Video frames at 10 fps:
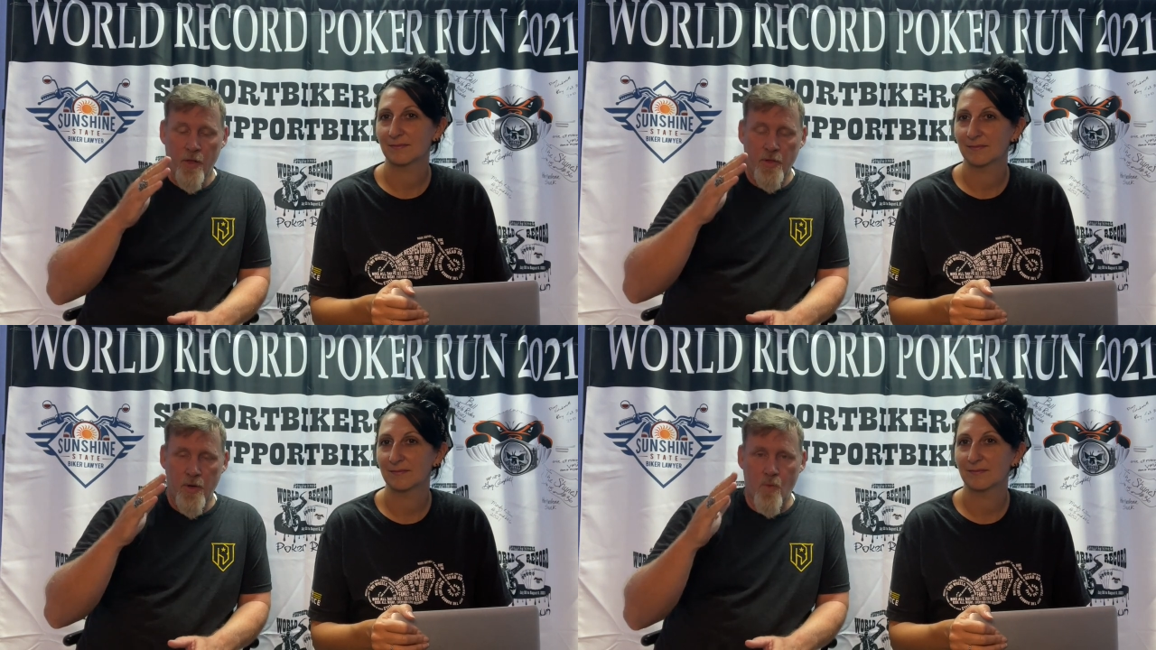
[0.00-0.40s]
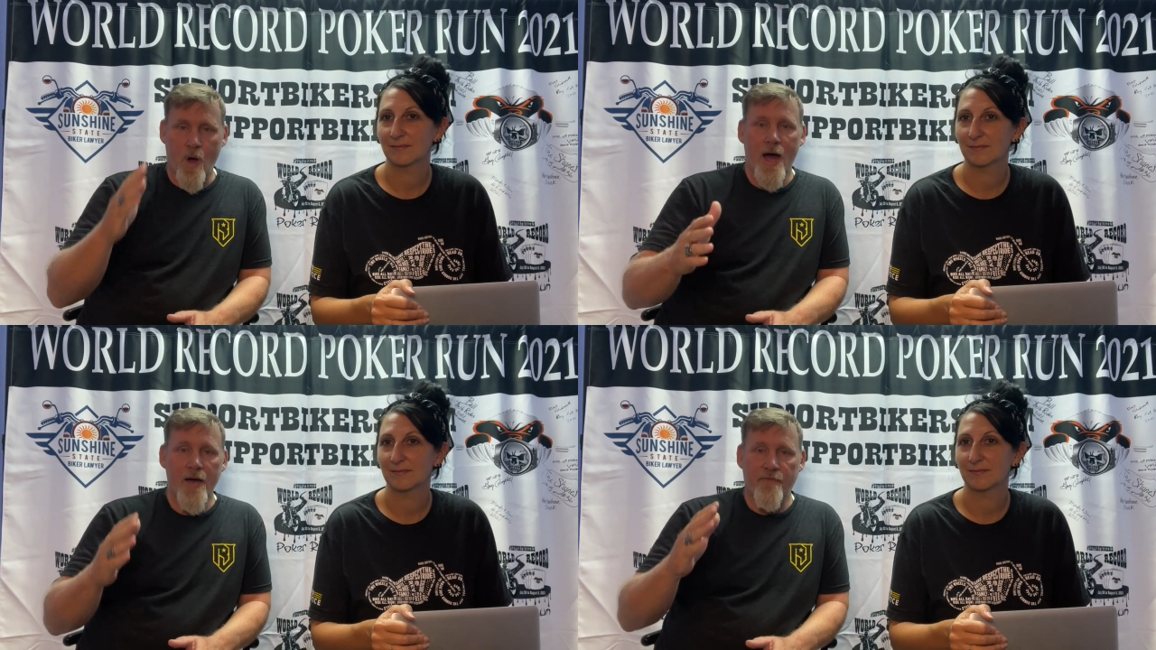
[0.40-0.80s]
Speaker 1: the
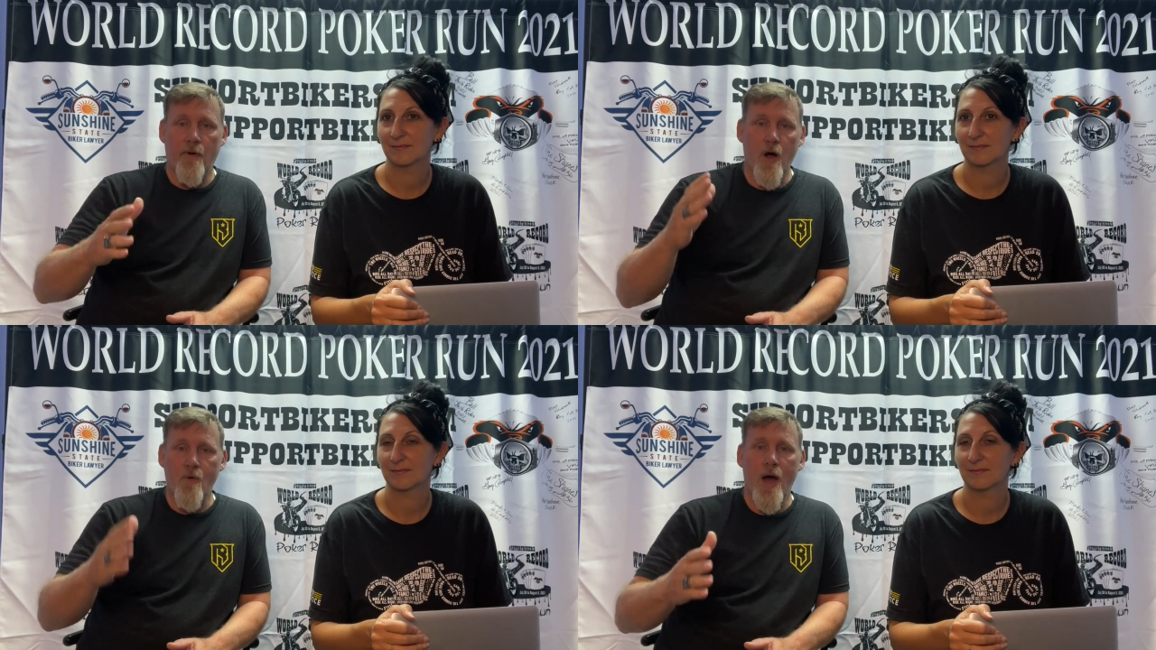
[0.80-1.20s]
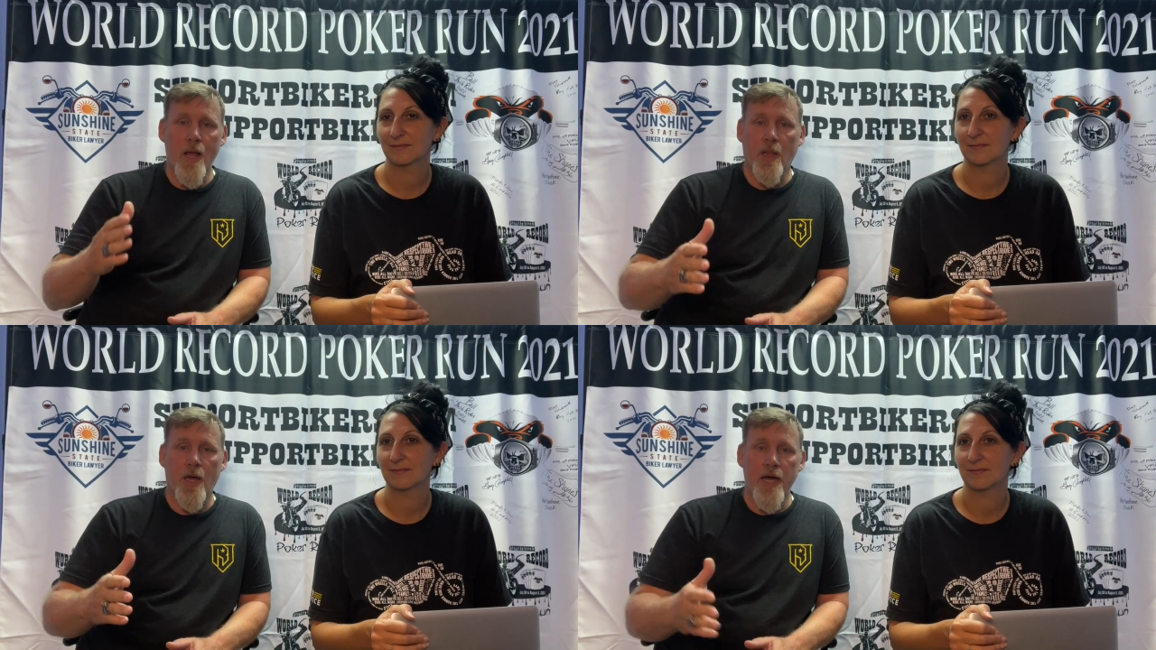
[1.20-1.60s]
right, far
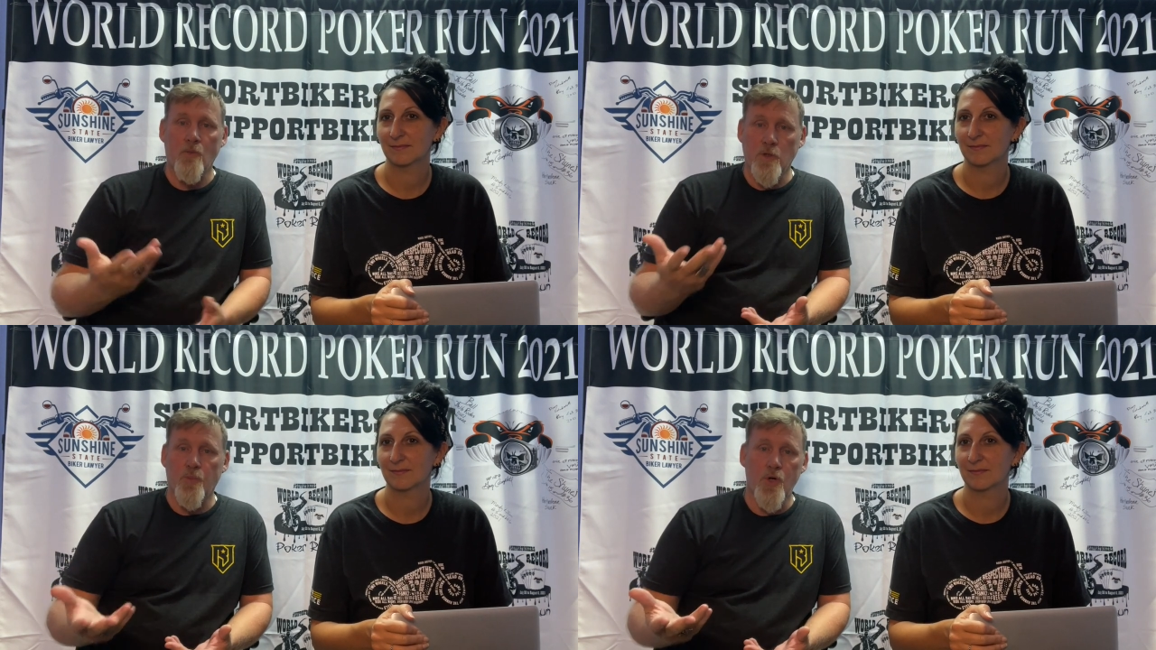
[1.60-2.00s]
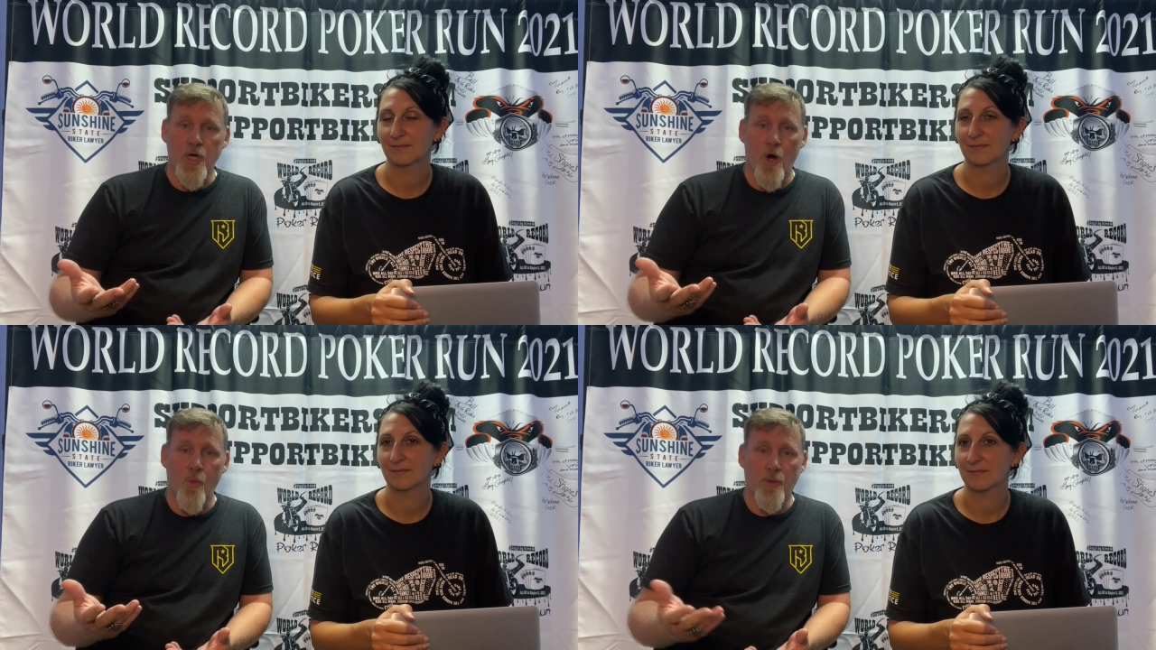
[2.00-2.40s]
right lane was pretty
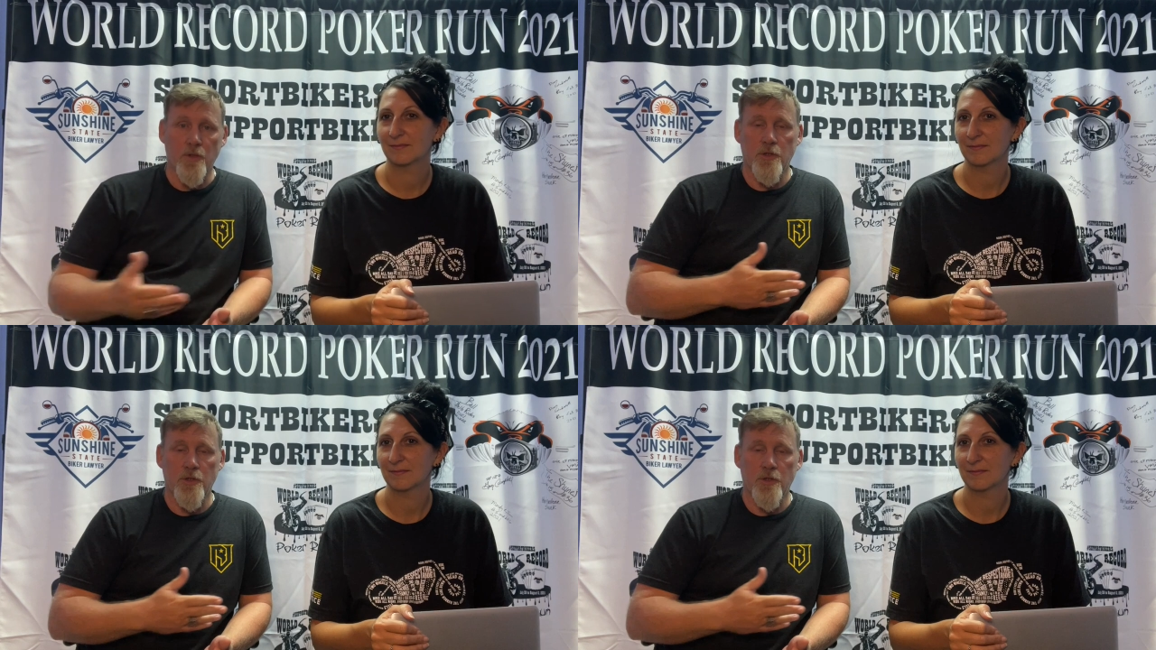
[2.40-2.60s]
open.